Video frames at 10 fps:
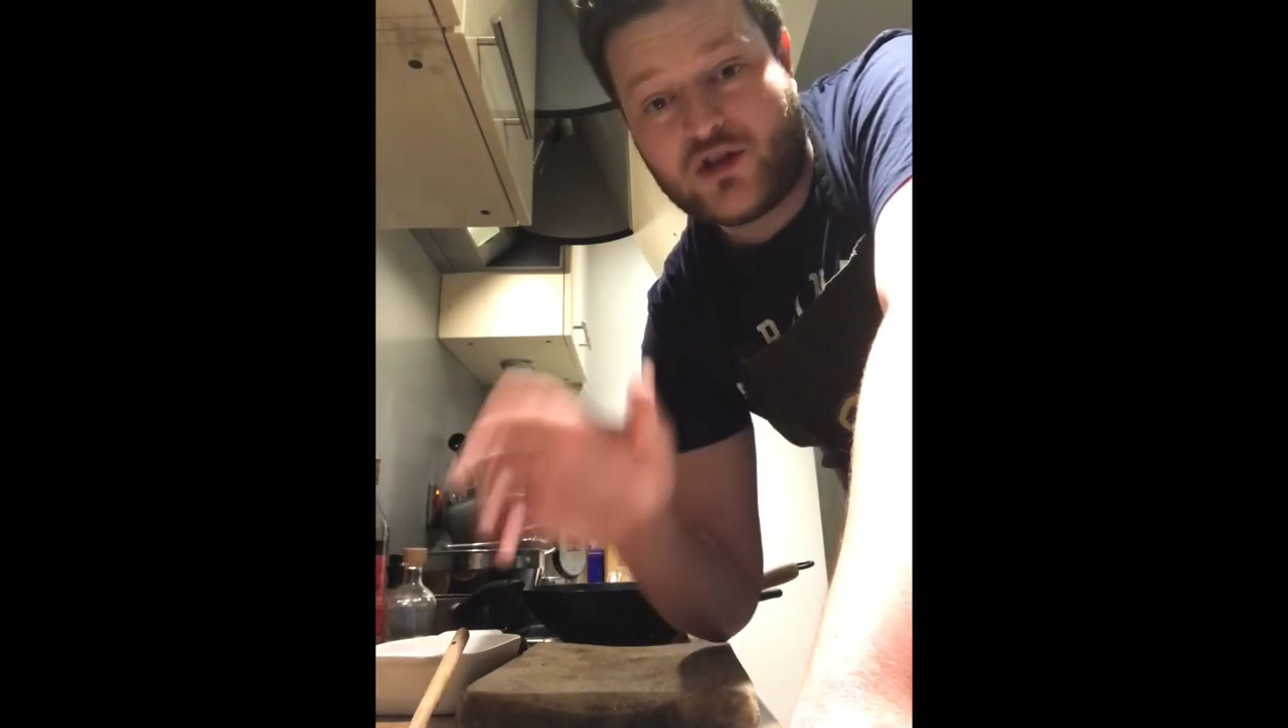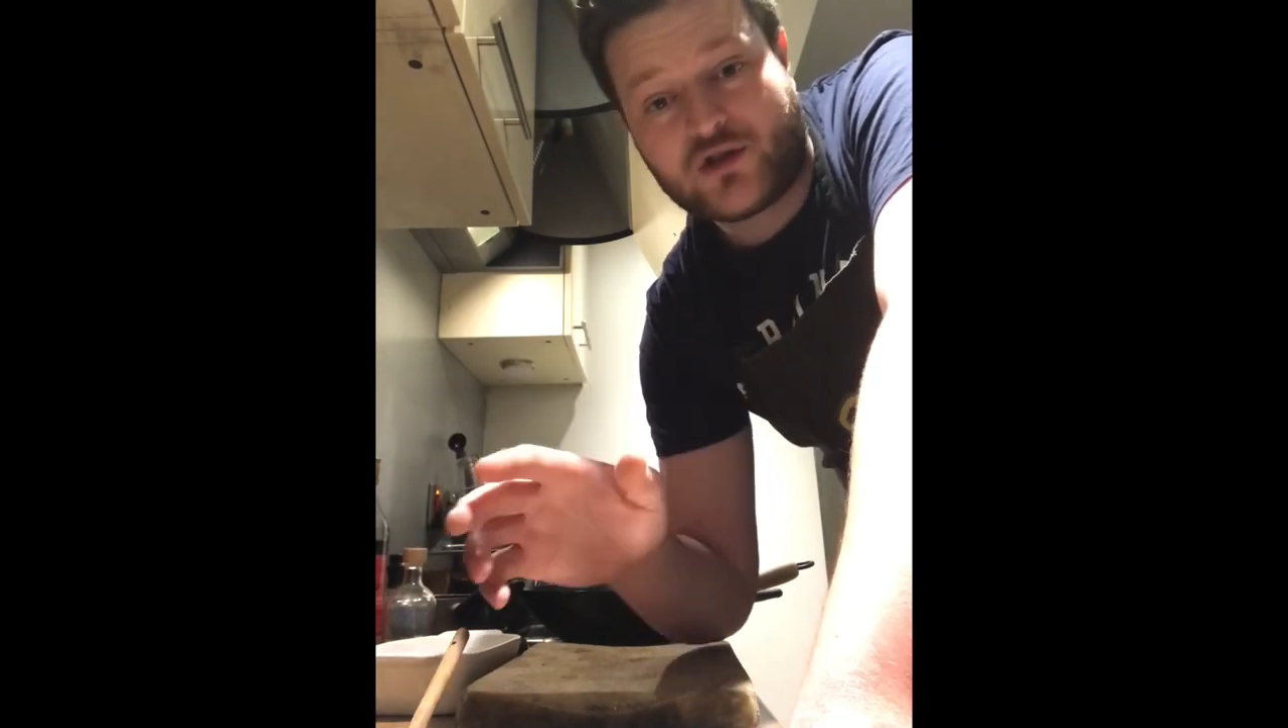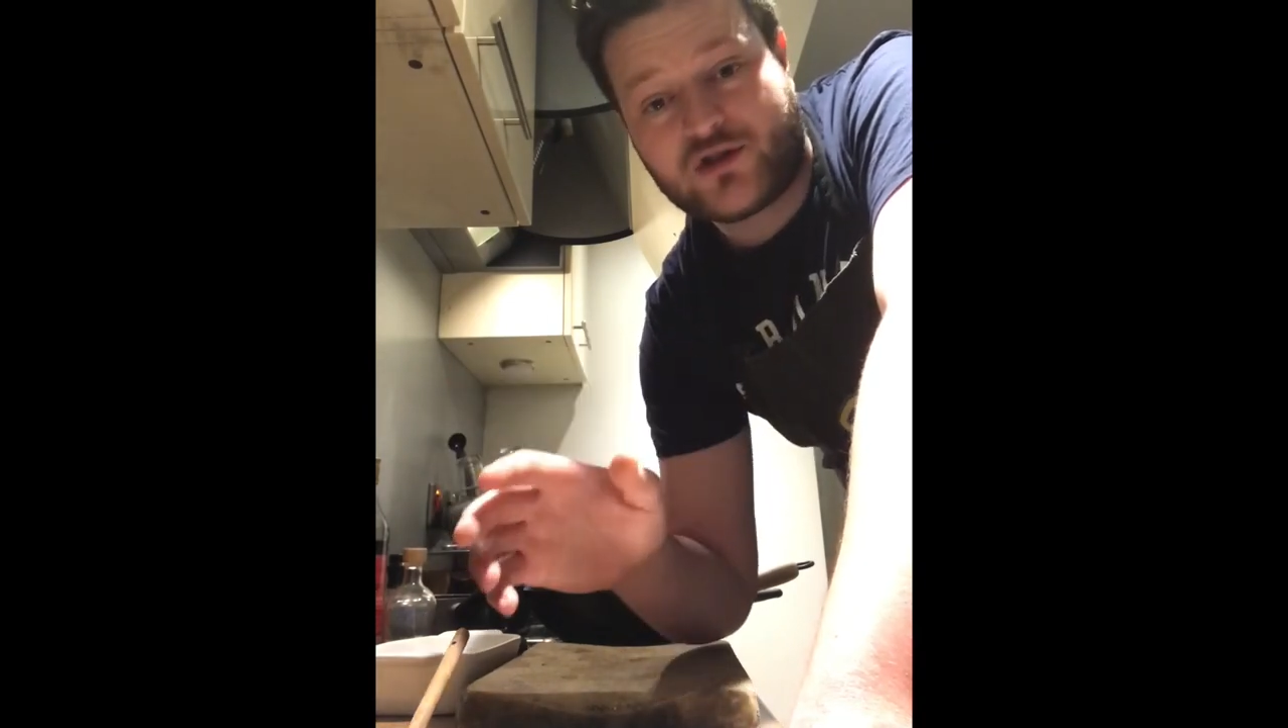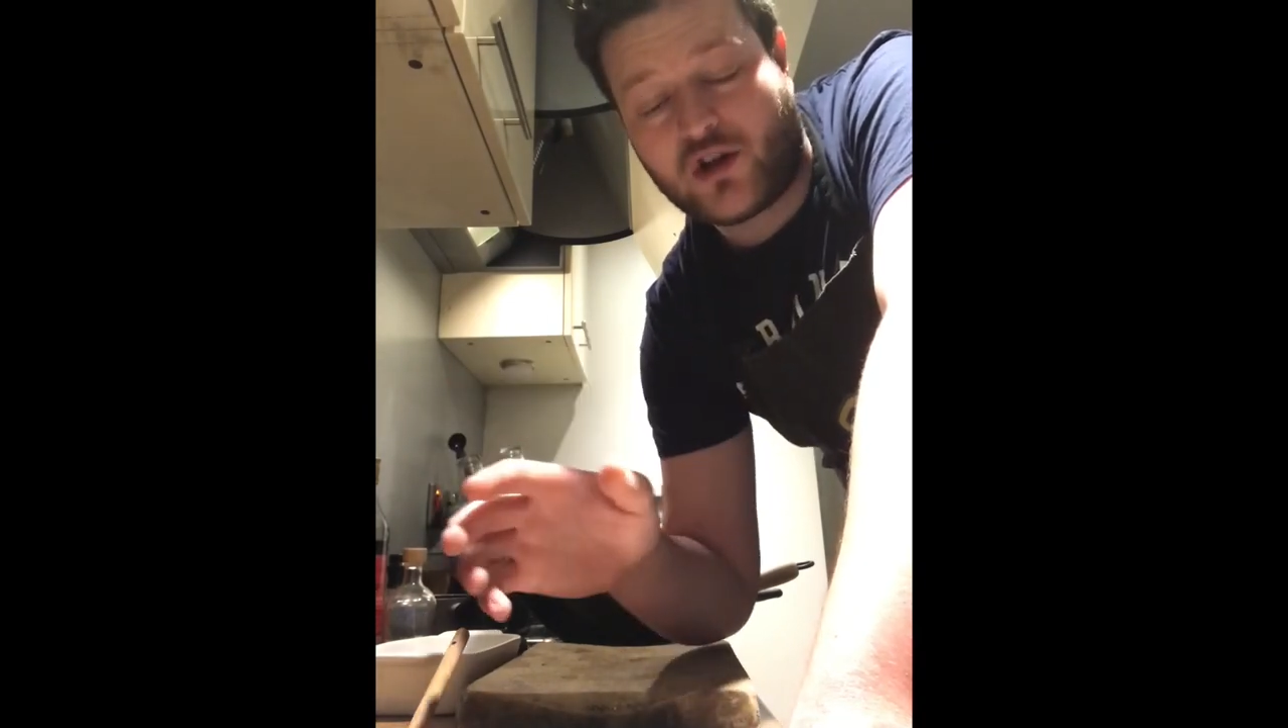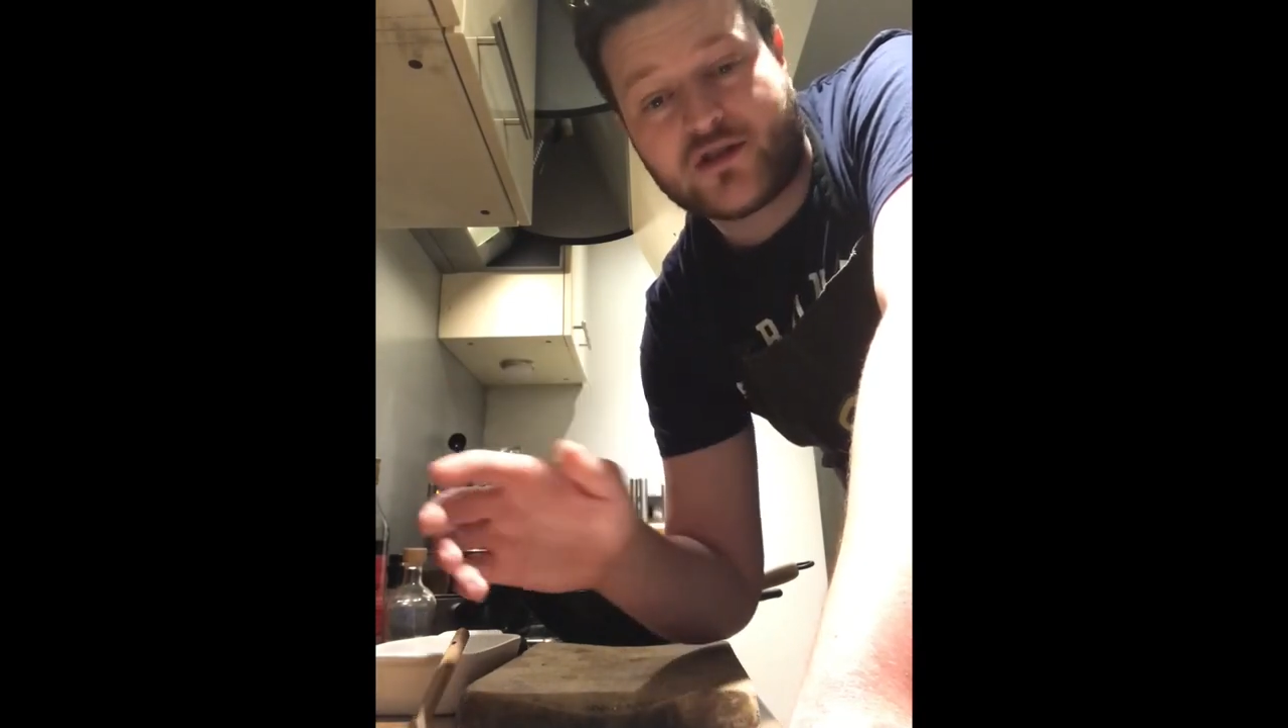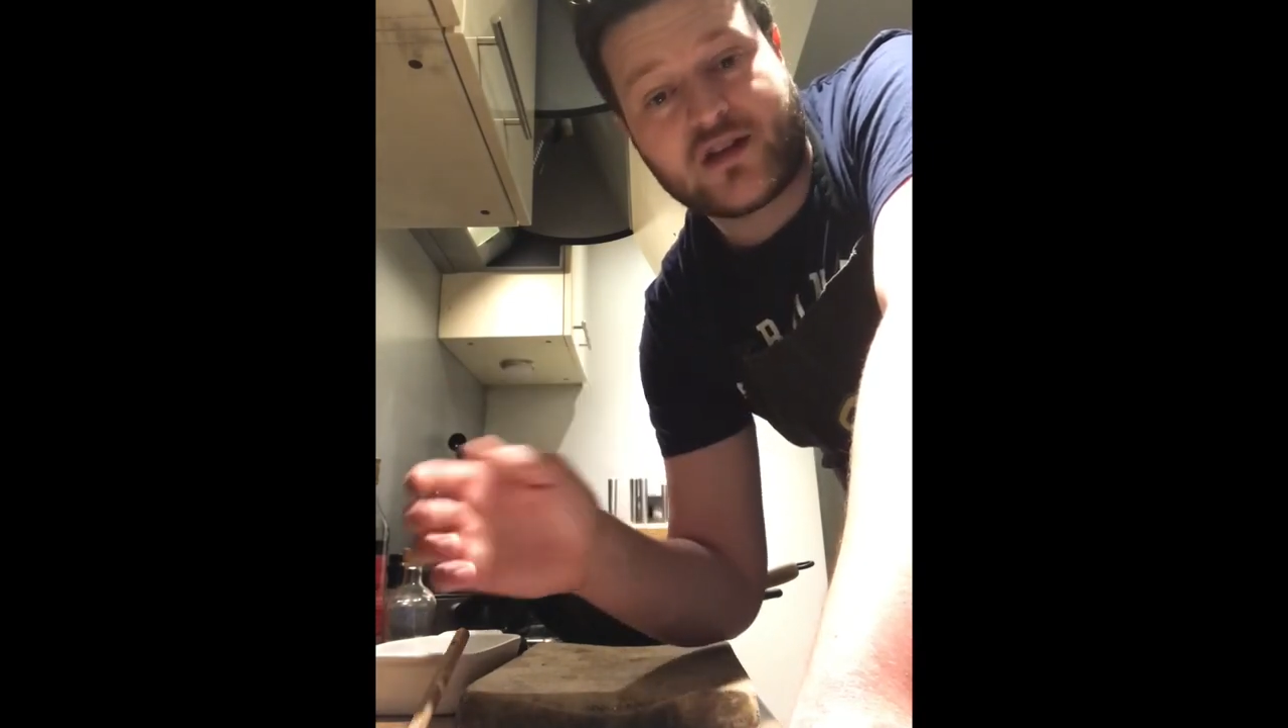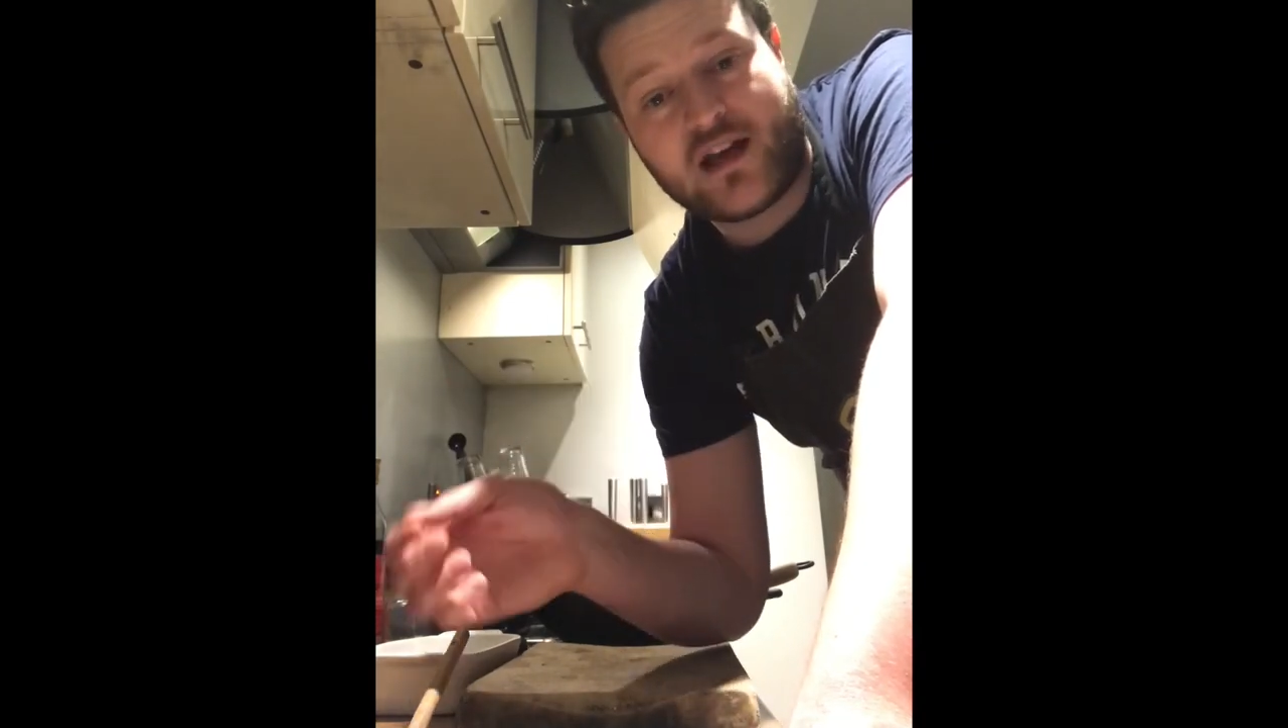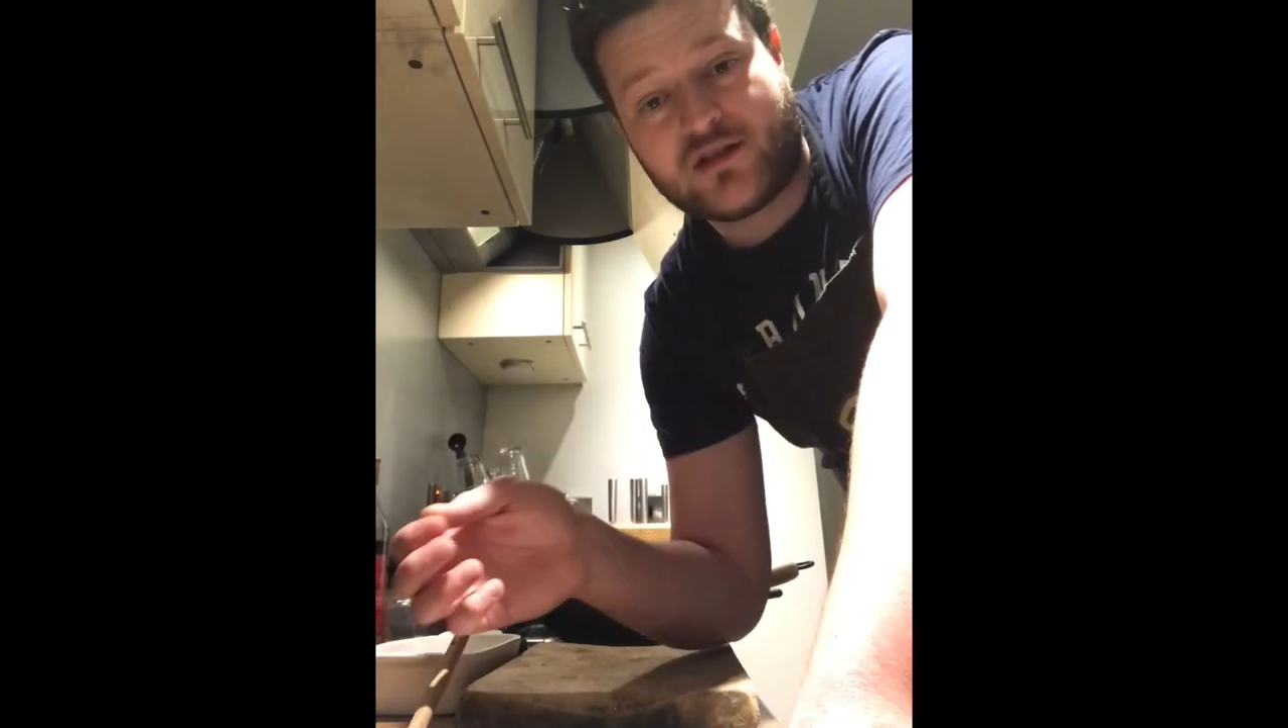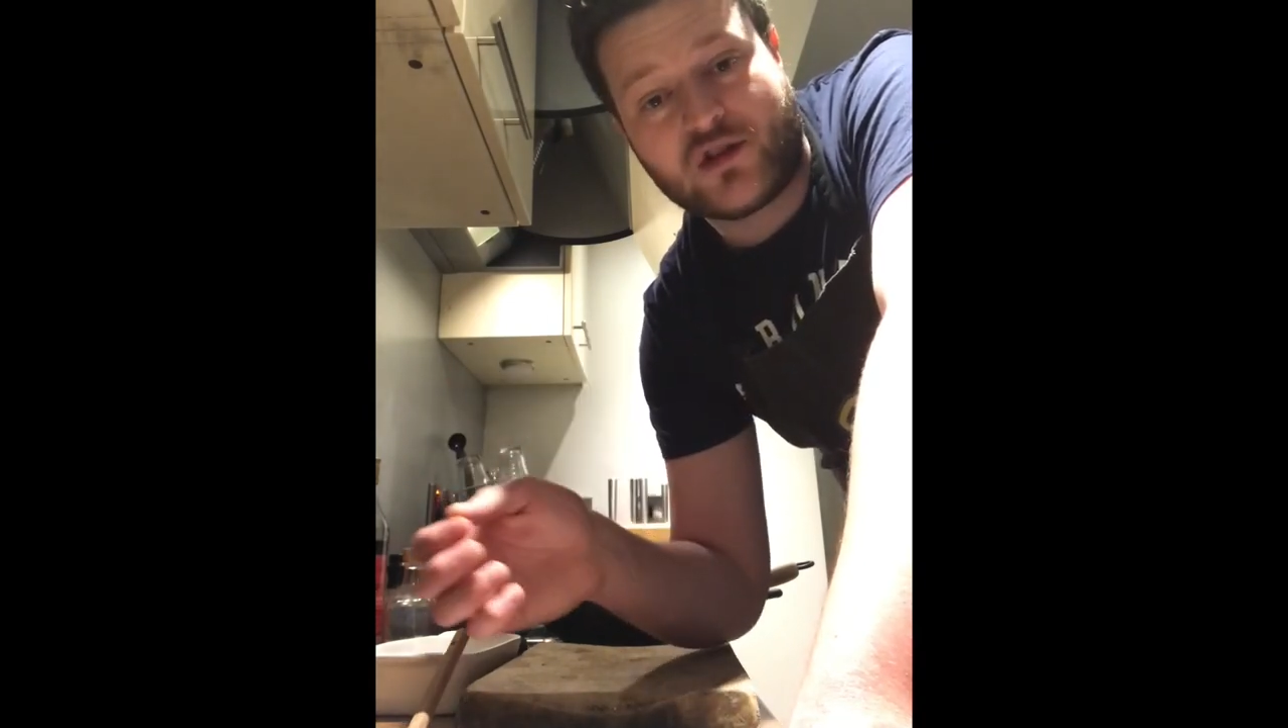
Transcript: Just saute it,